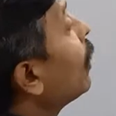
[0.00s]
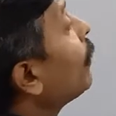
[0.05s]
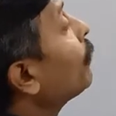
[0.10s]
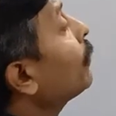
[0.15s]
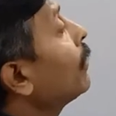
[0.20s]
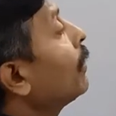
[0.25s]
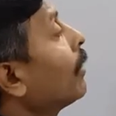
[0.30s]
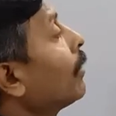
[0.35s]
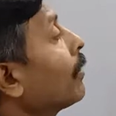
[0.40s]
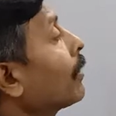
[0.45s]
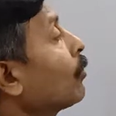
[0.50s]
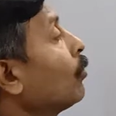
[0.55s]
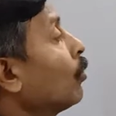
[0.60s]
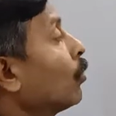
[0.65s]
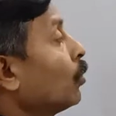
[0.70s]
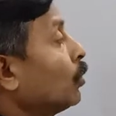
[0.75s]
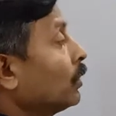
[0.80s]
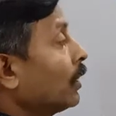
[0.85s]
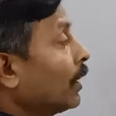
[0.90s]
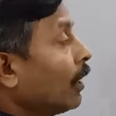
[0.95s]
of
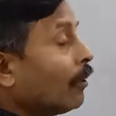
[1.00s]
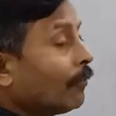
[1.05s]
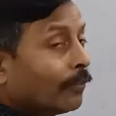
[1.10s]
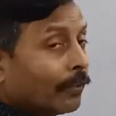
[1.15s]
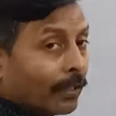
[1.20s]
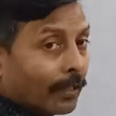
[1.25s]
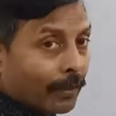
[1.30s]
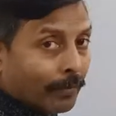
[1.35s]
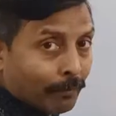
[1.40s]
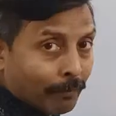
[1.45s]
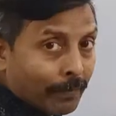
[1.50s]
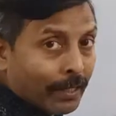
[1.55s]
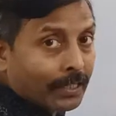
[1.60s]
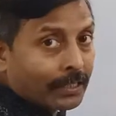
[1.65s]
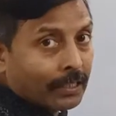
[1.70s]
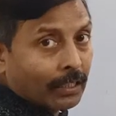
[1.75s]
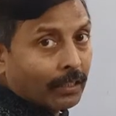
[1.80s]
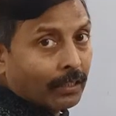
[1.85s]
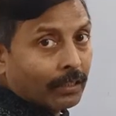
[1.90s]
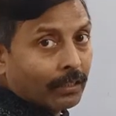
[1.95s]
corrosion of
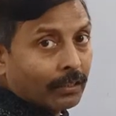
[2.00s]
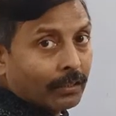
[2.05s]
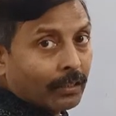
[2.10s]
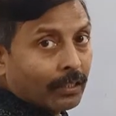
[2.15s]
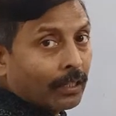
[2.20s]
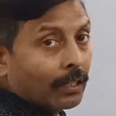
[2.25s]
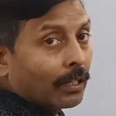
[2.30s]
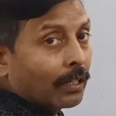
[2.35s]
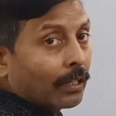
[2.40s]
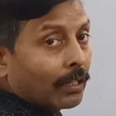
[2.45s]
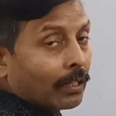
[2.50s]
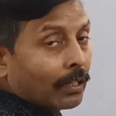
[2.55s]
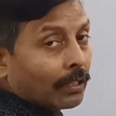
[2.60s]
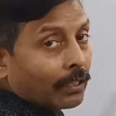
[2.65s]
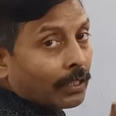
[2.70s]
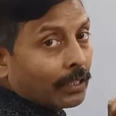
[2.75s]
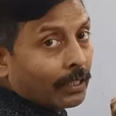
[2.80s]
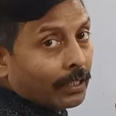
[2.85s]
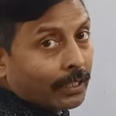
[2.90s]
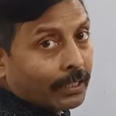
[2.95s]
metal.
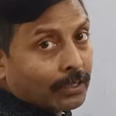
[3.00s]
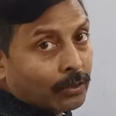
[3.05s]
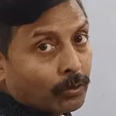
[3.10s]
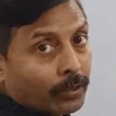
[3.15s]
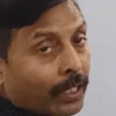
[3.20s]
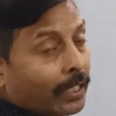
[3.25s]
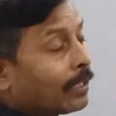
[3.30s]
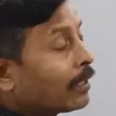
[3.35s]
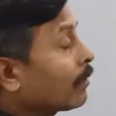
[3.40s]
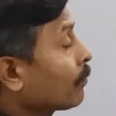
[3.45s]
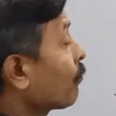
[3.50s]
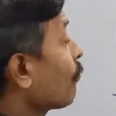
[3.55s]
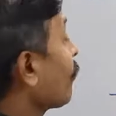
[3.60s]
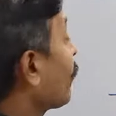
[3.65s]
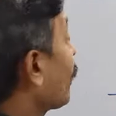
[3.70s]
Clear, student?